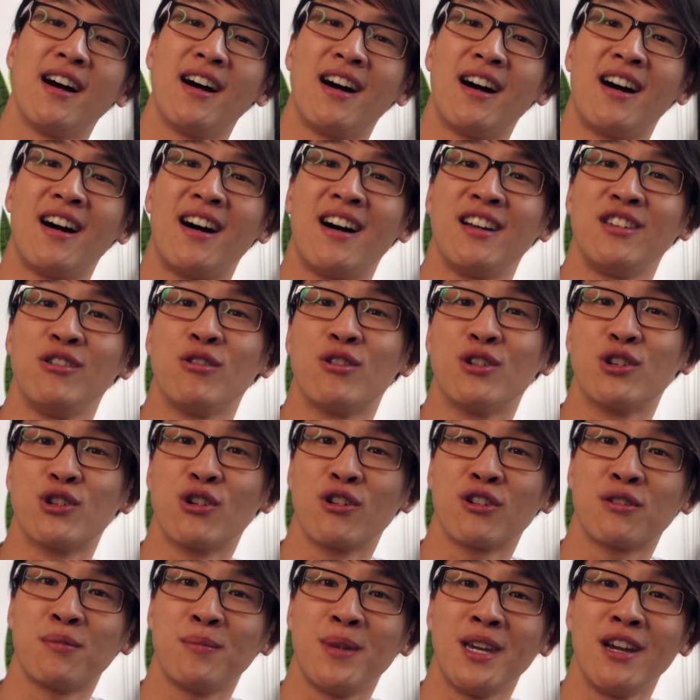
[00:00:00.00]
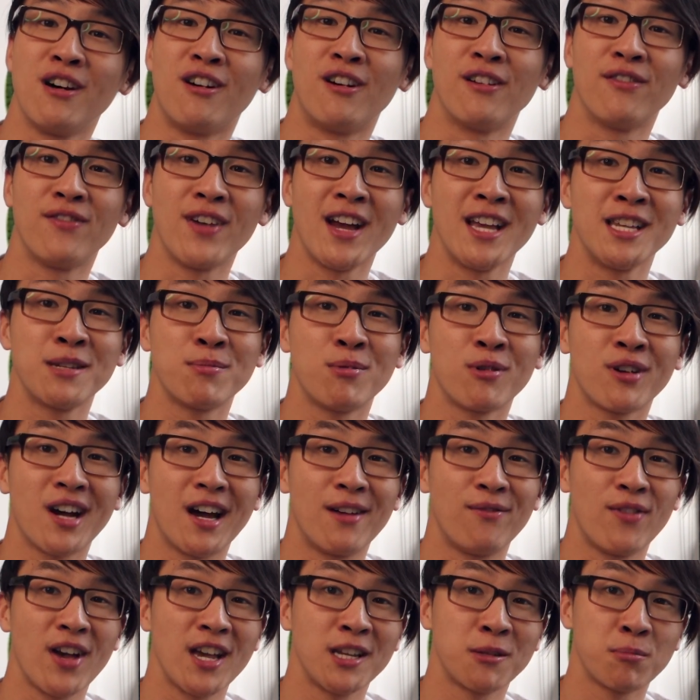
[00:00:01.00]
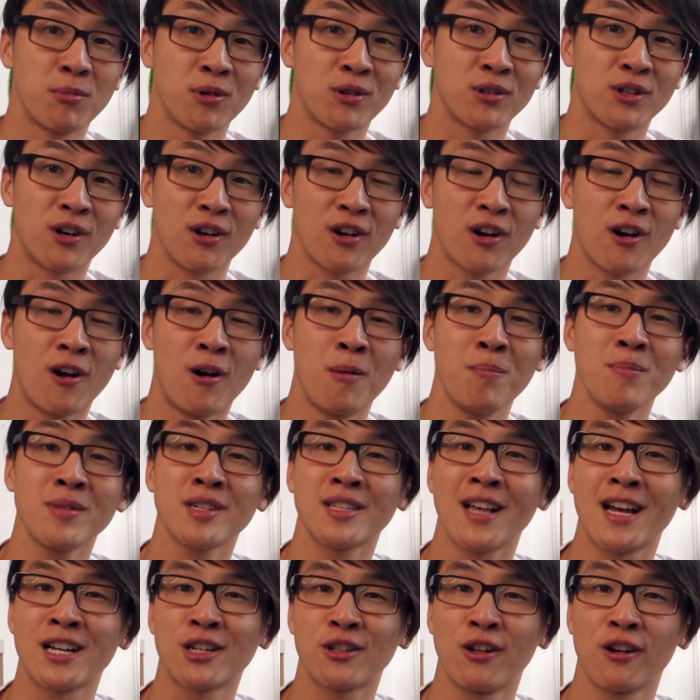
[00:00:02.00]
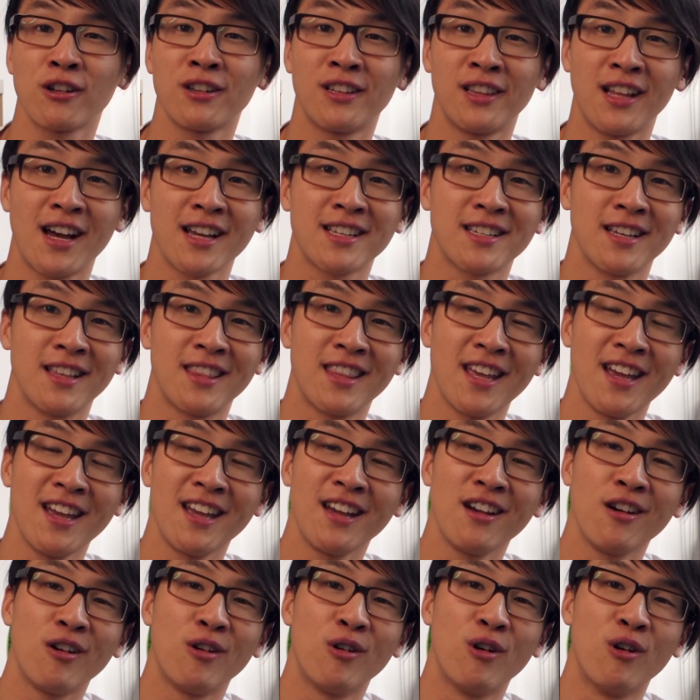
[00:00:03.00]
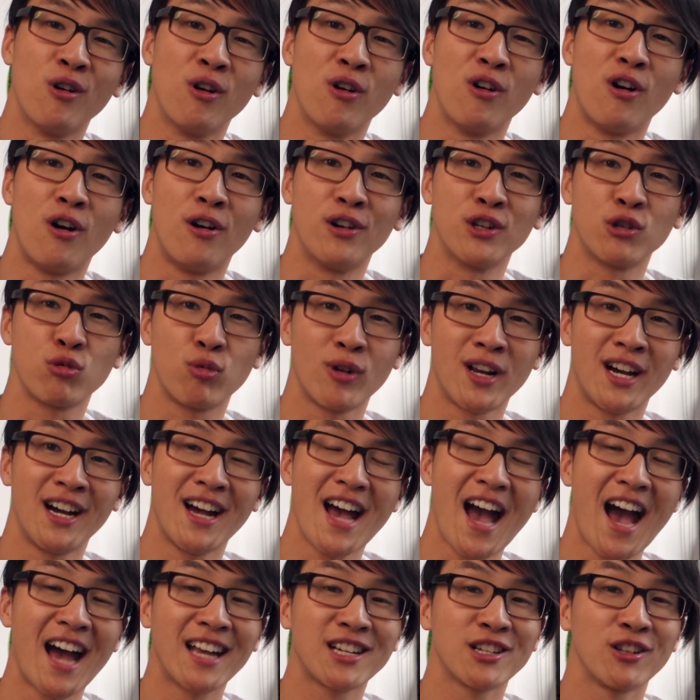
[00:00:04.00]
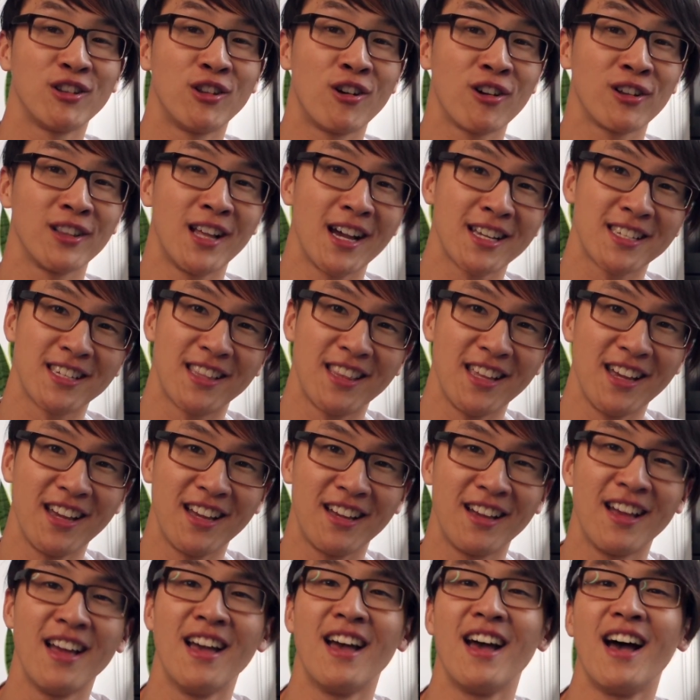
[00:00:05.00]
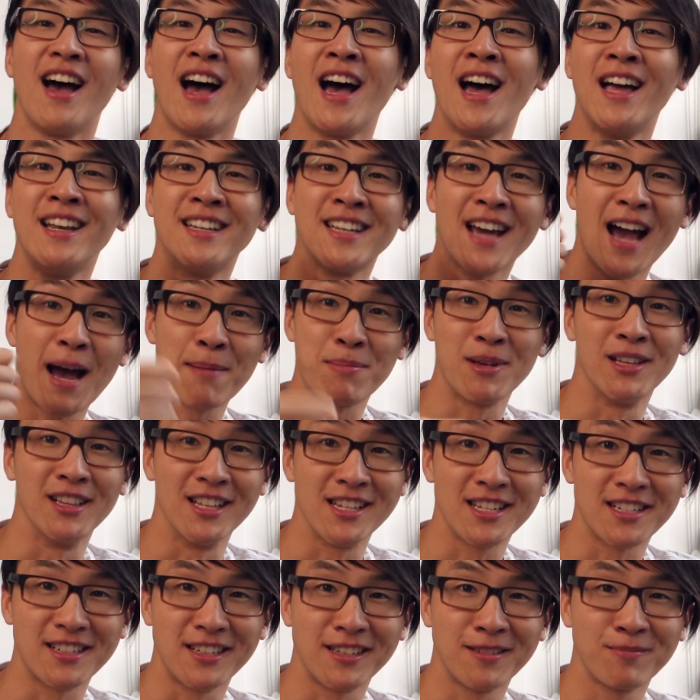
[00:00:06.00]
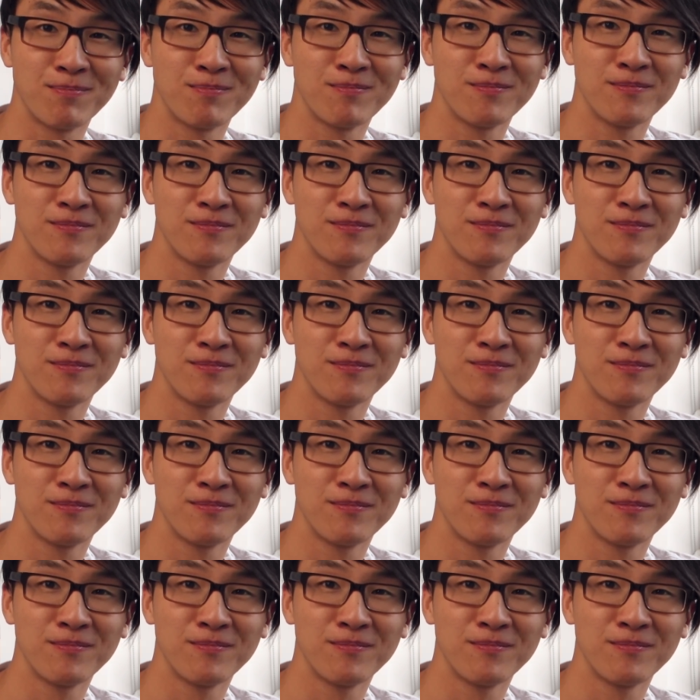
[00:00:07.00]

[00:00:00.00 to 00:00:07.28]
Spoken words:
You can talk to me on Facebook at facebook.com/LachlanLikesAthing or on Twitter at LachlanLikesAthing, and happy listening.